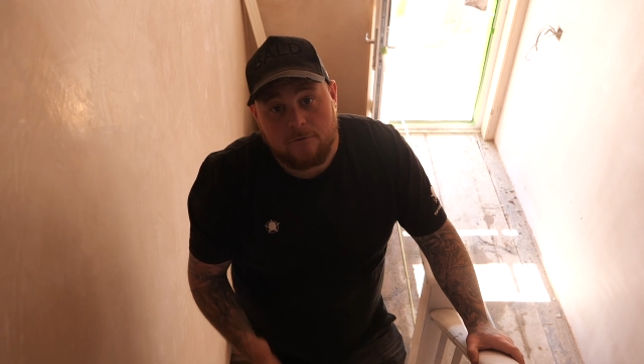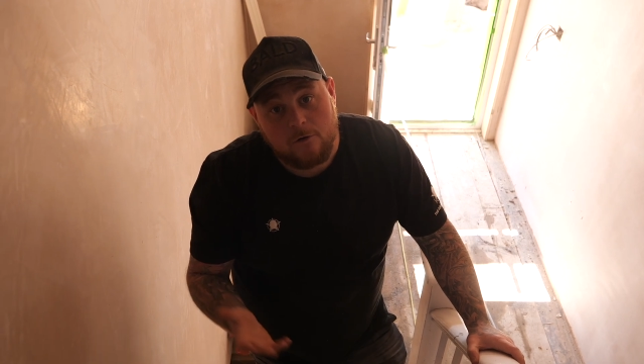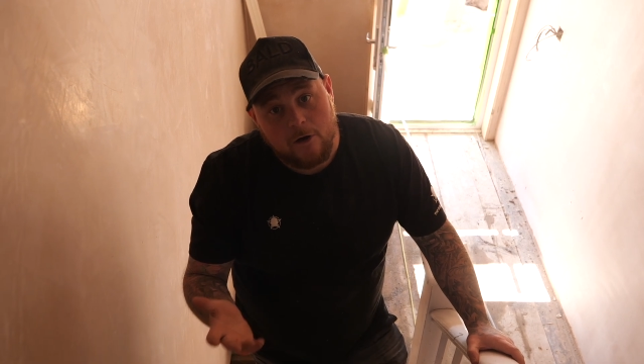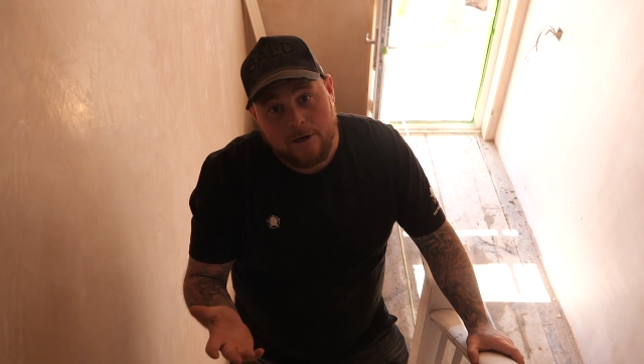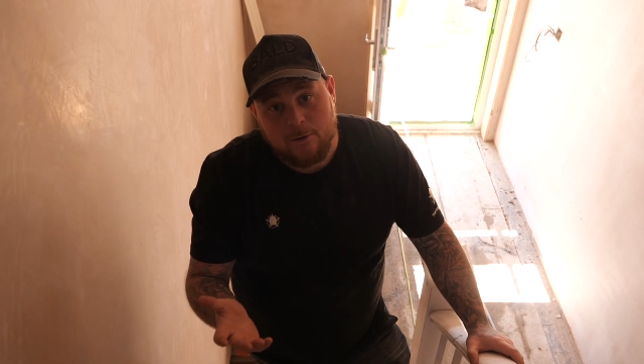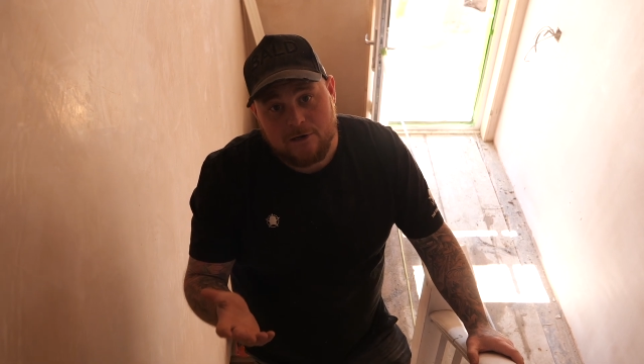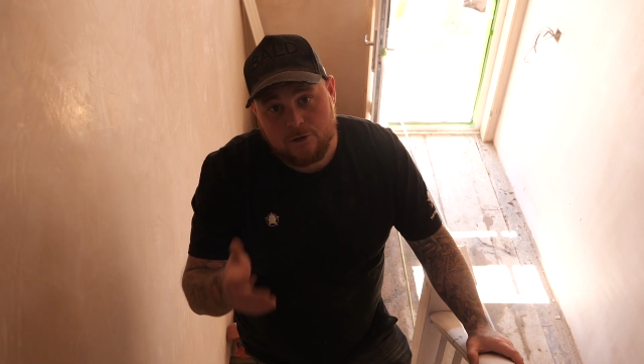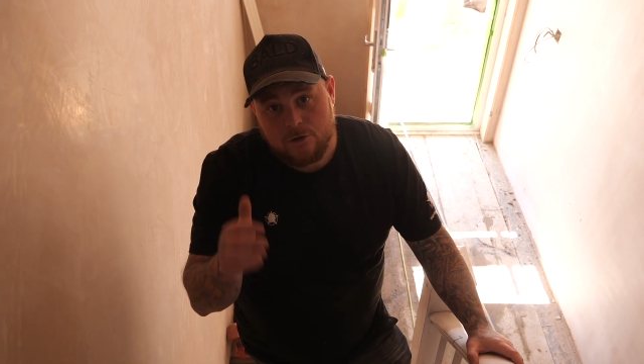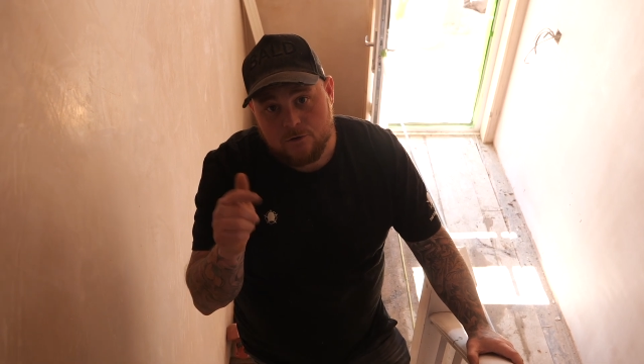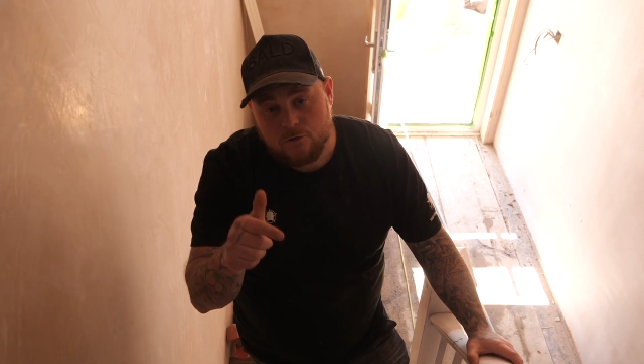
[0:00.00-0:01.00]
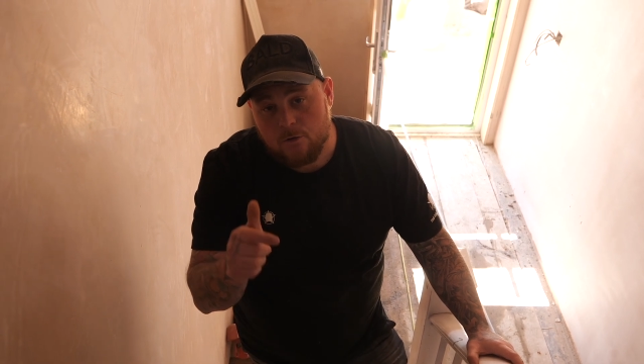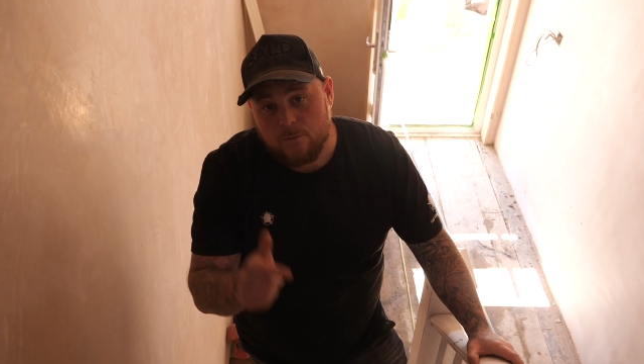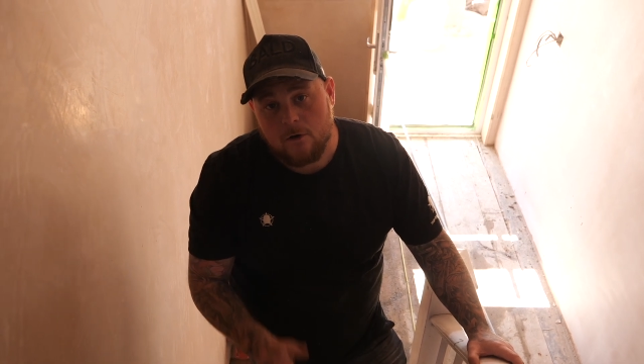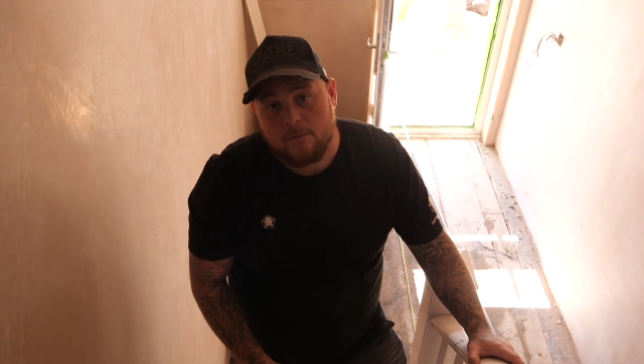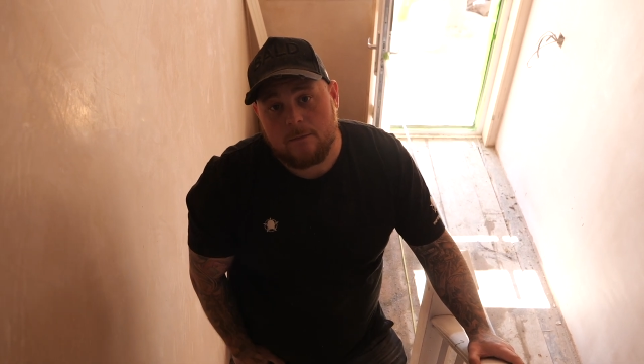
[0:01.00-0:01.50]
If you've got any questions, drop
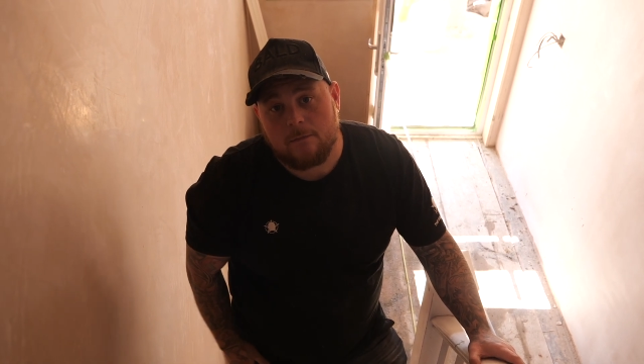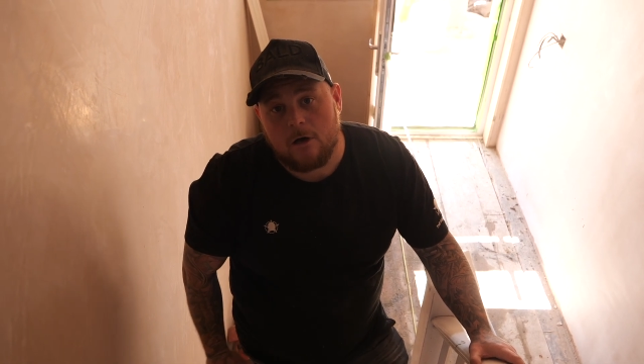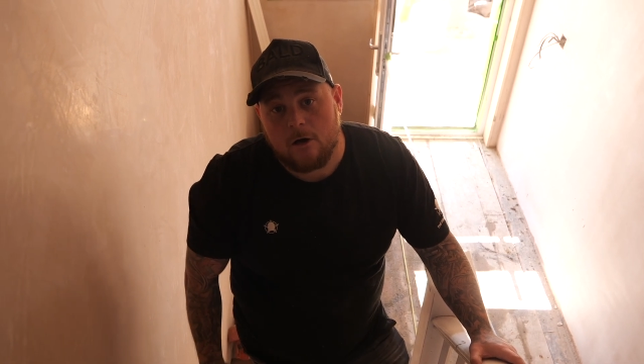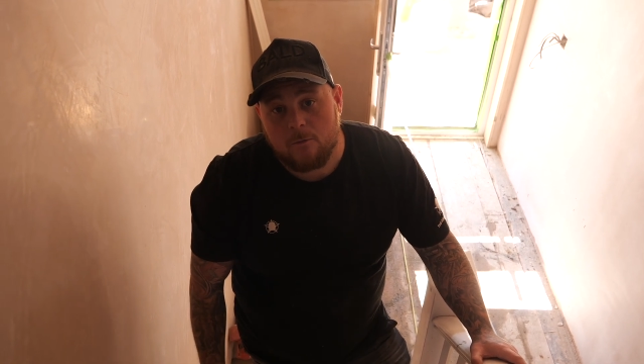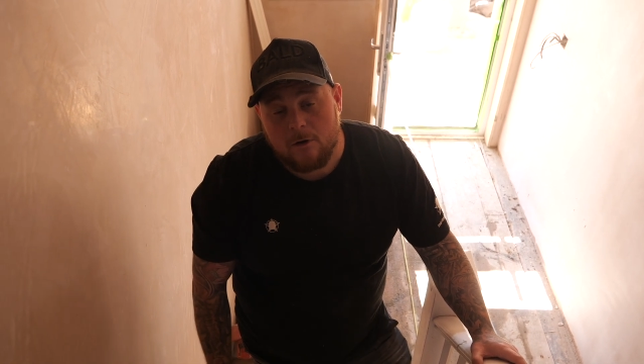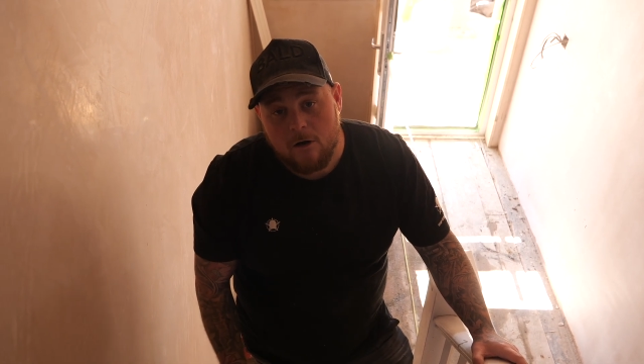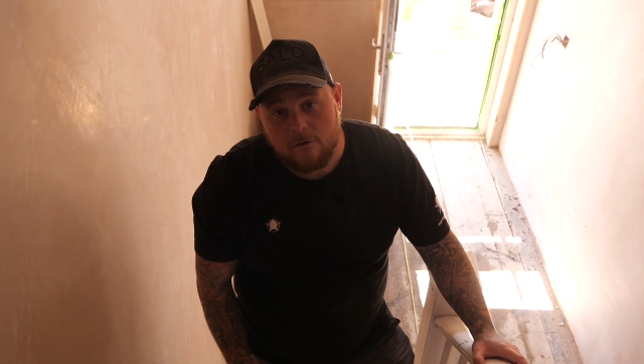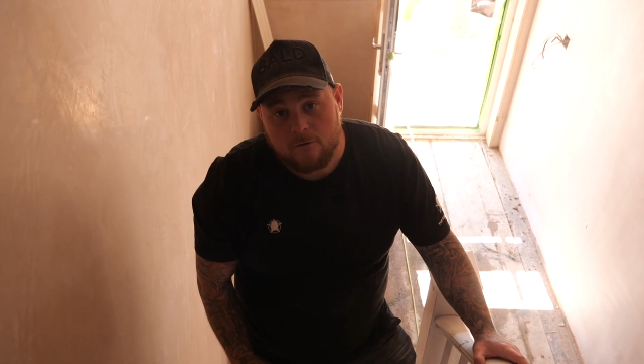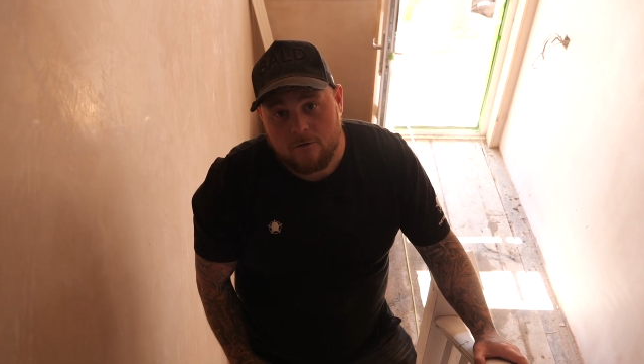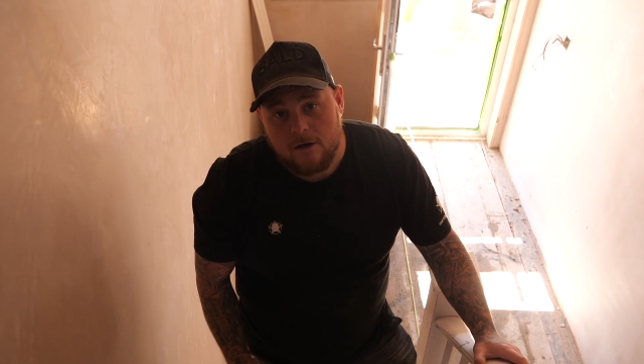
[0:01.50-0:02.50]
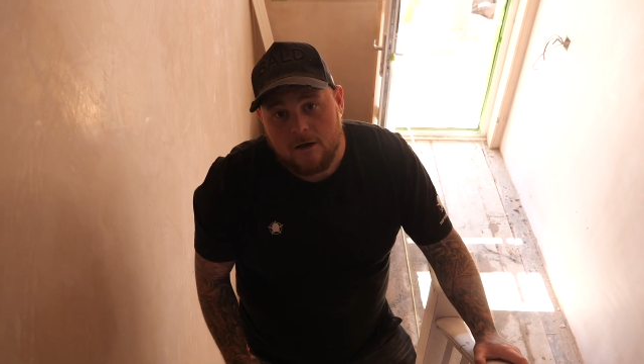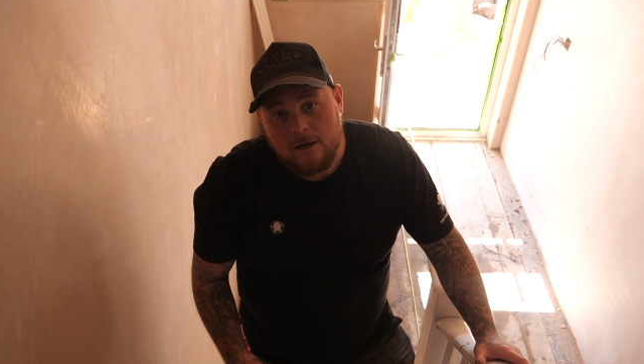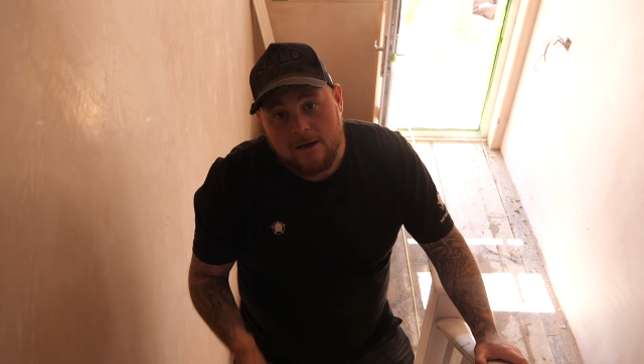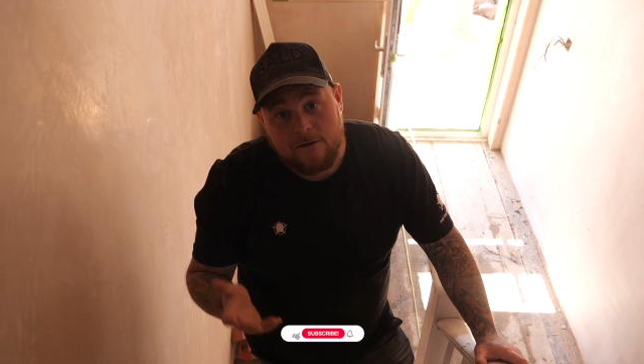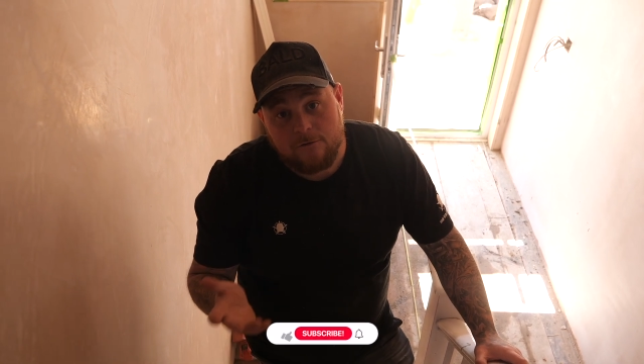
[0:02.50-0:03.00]
a comment below and we answer it.
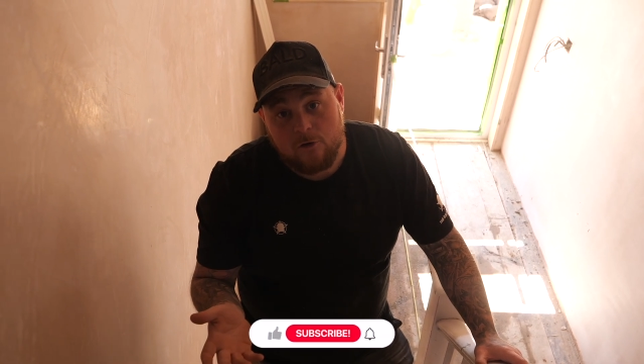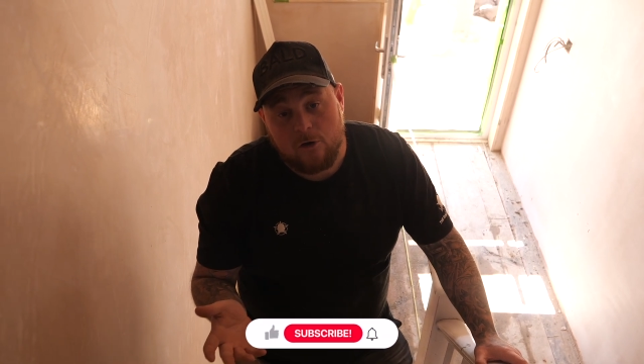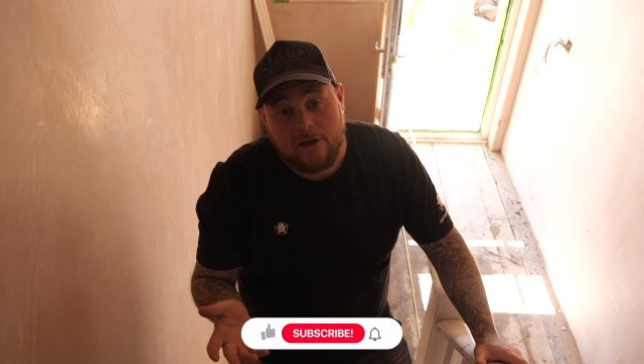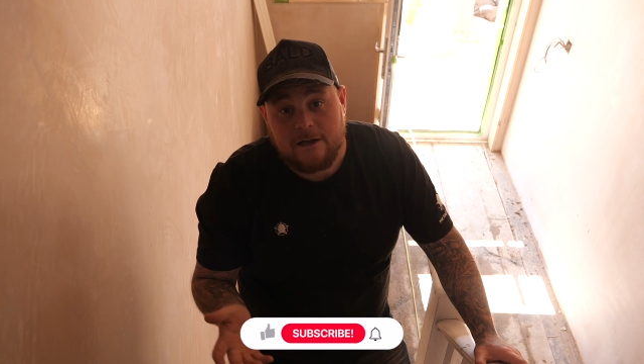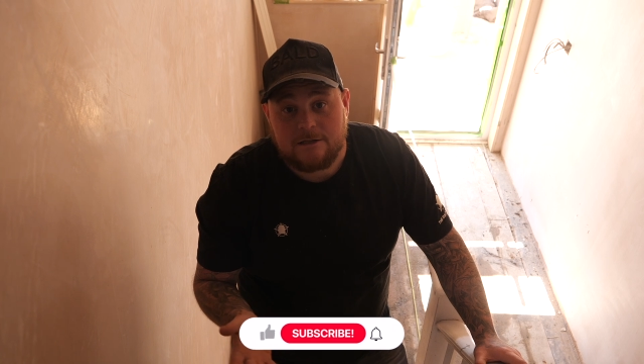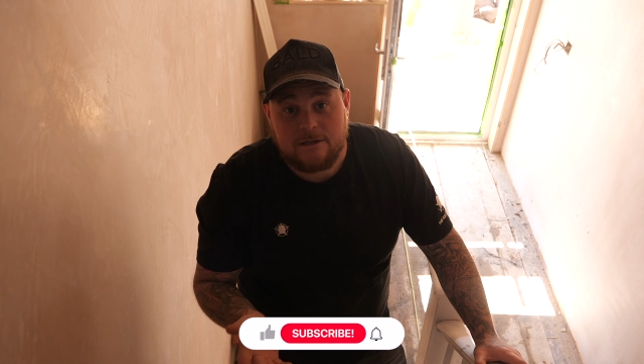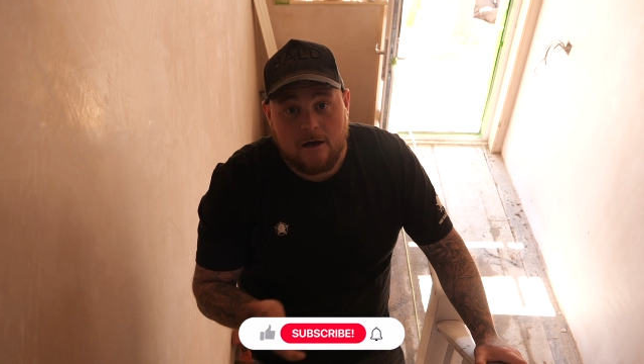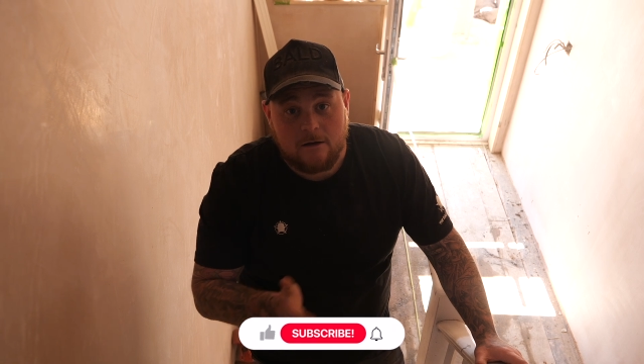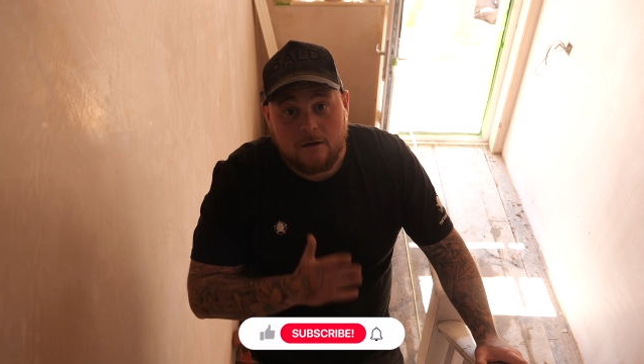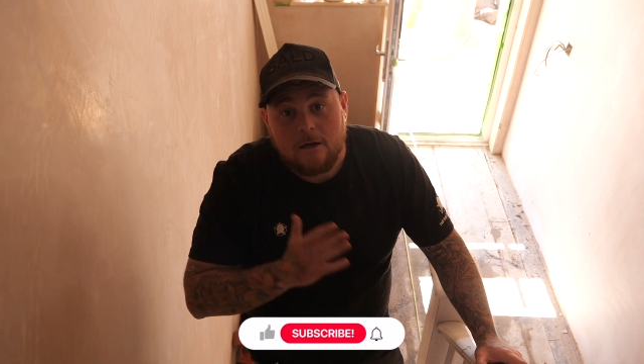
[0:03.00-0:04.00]
If you do get stuck,